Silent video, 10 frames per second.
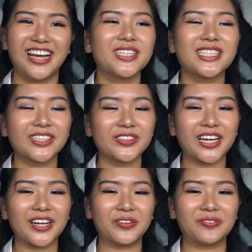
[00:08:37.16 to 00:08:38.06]
it's a little
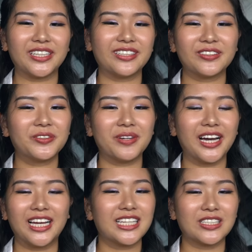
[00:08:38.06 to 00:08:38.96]
tight on me, you know, my
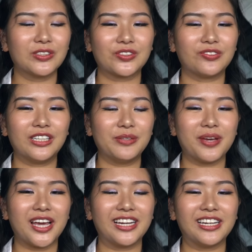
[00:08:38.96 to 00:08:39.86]
ass looks really
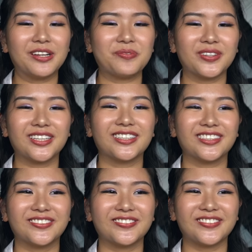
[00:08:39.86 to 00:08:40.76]
bad in it, but
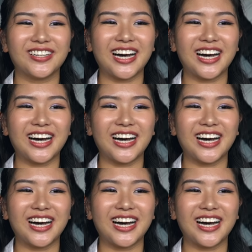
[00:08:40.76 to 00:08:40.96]
um,